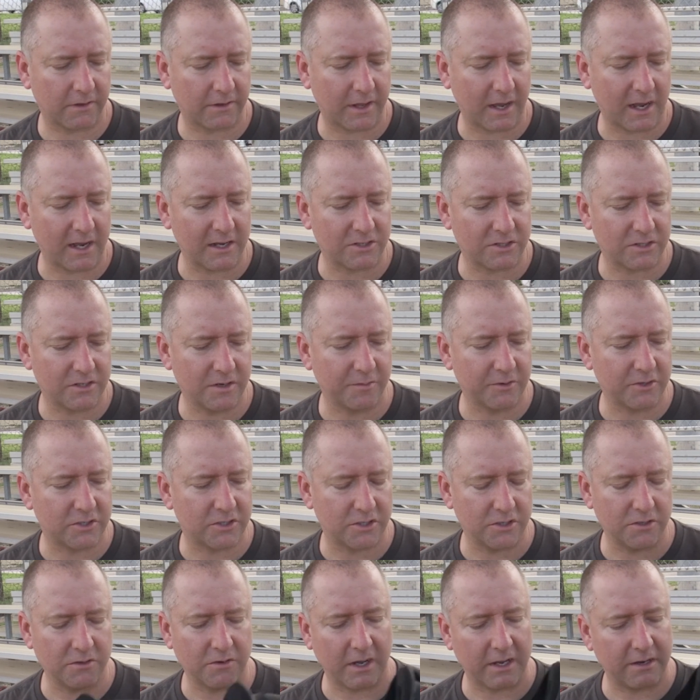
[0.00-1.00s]
gosh, number
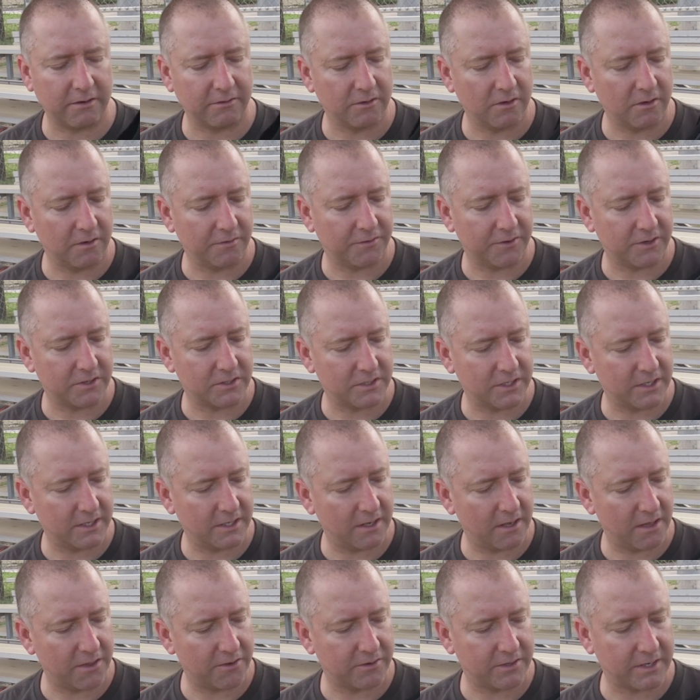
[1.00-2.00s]
two, I don't know if there's
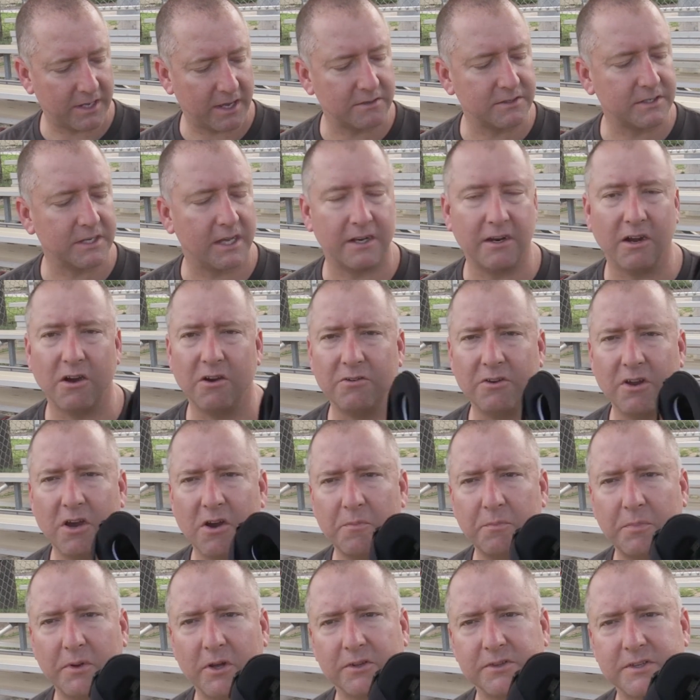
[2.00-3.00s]
any other downside. Oh,
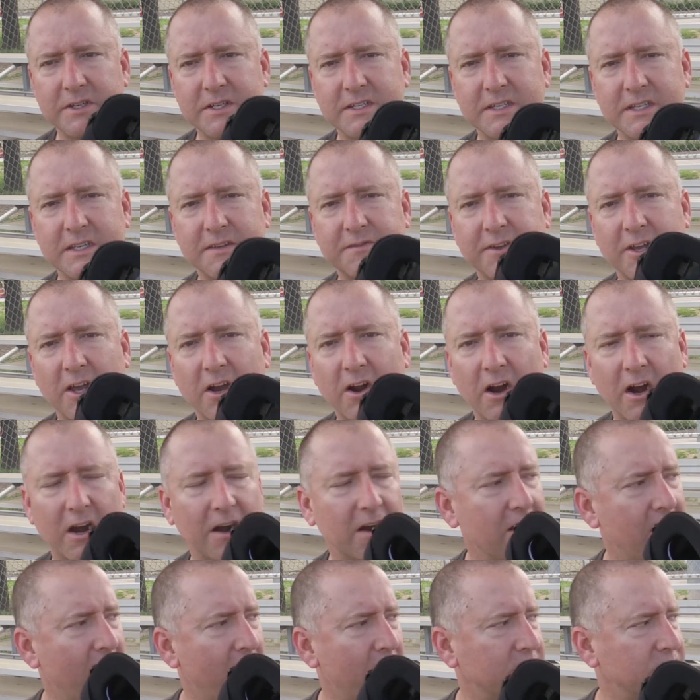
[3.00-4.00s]
no built-in D V
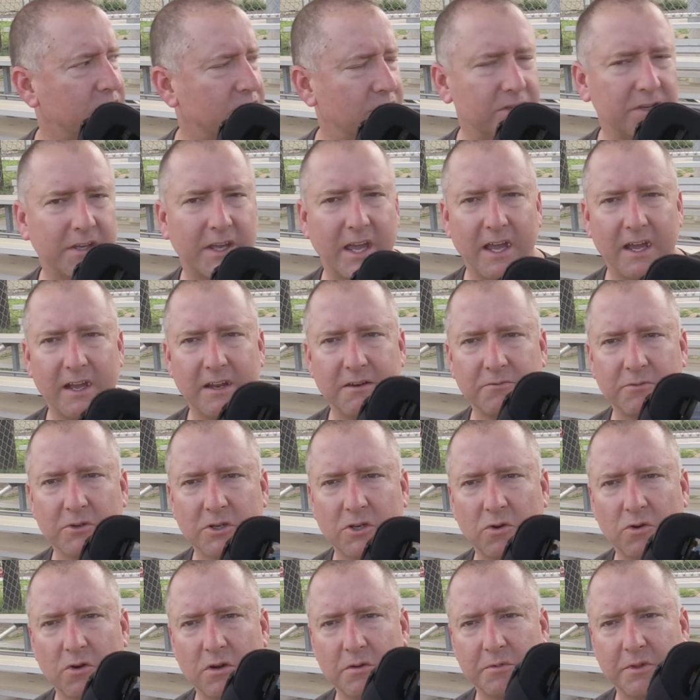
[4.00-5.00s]
R. So you can't
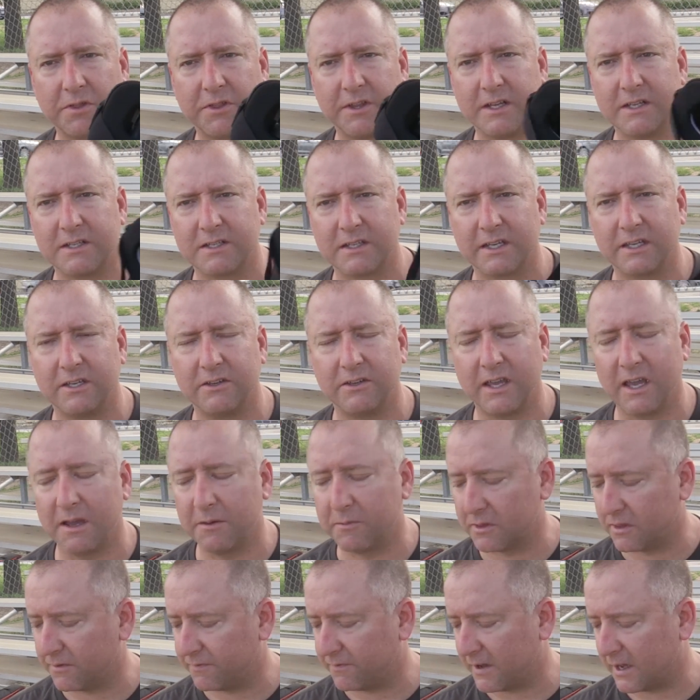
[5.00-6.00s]
record with these like you
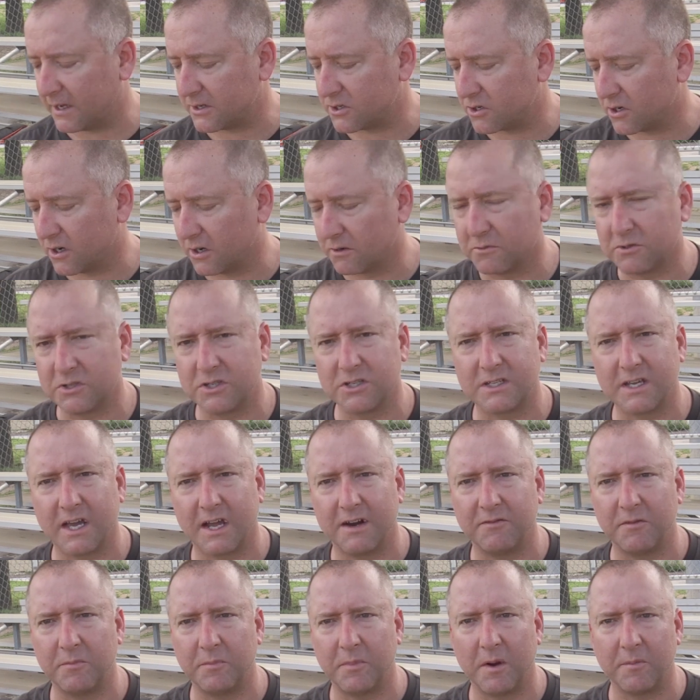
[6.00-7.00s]
can with the Fat Shark, which is
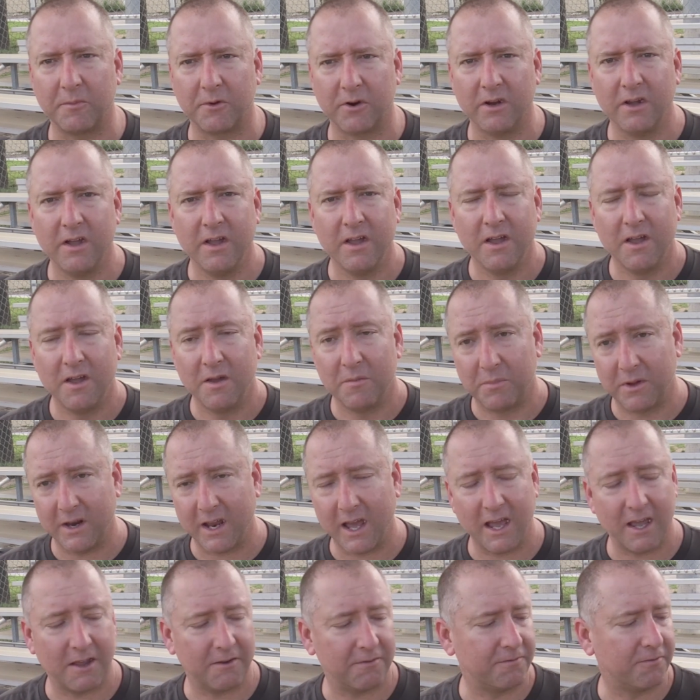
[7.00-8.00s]
kind of a bummer.
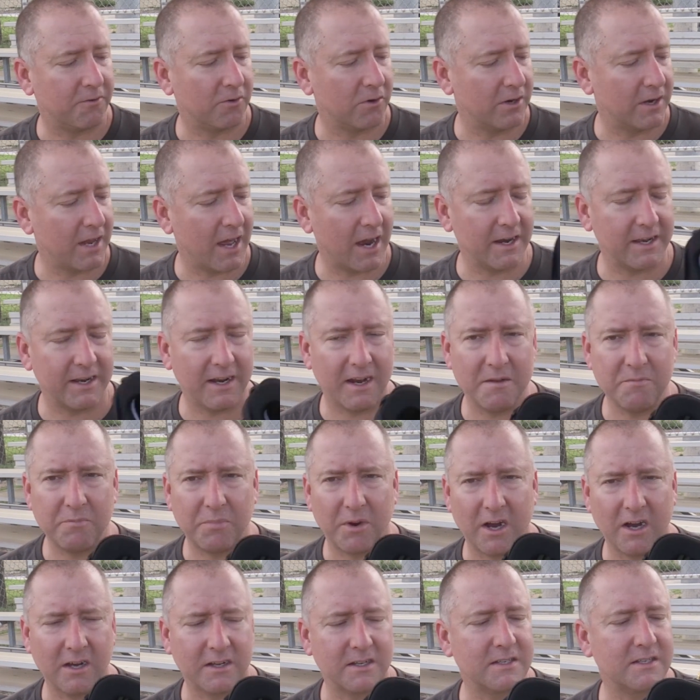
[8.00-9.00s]
But hey, for ninety-nine
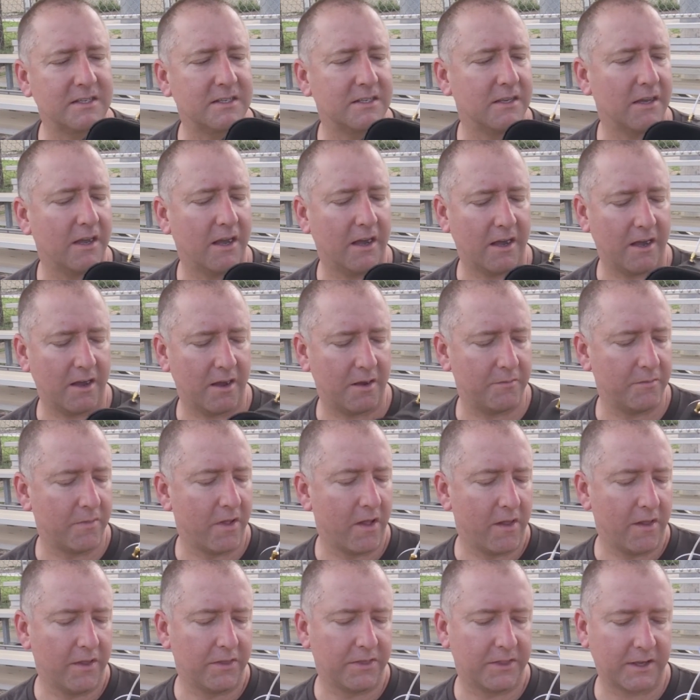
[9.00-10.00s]
bucks,
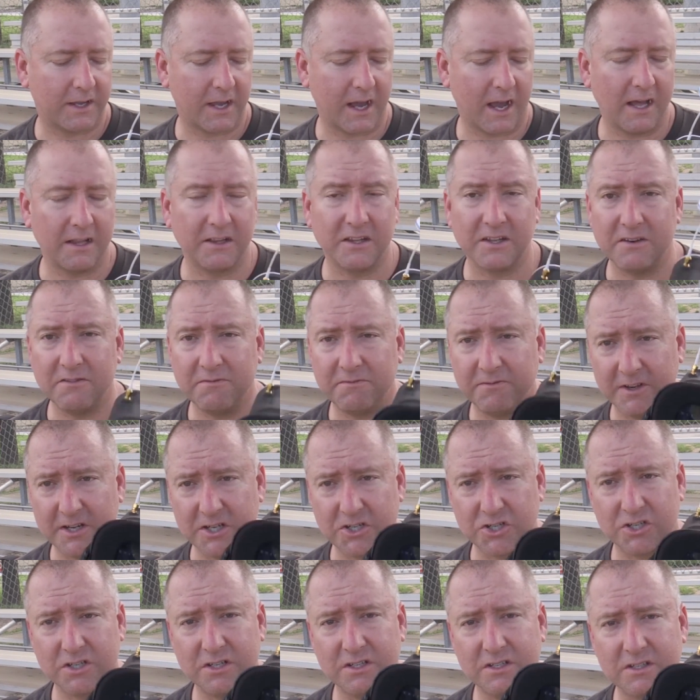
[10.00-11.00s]
um, the Kylin
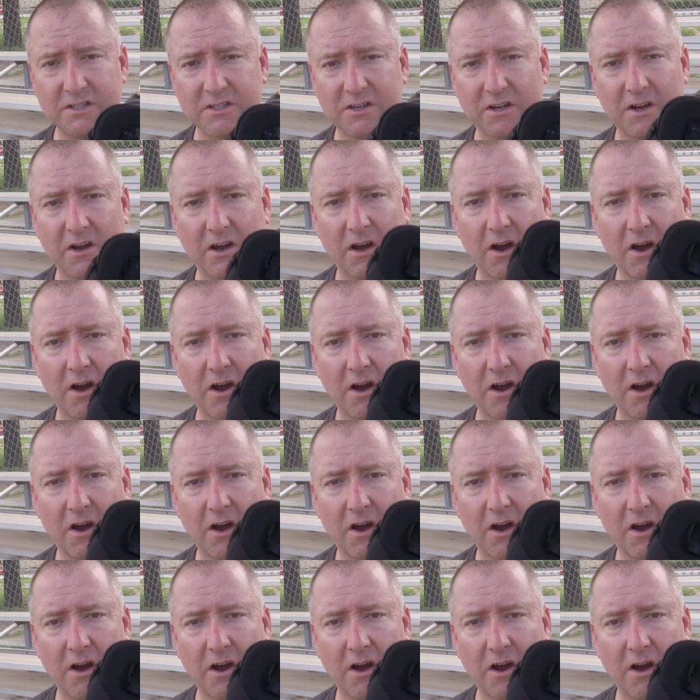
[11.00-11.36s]
Visions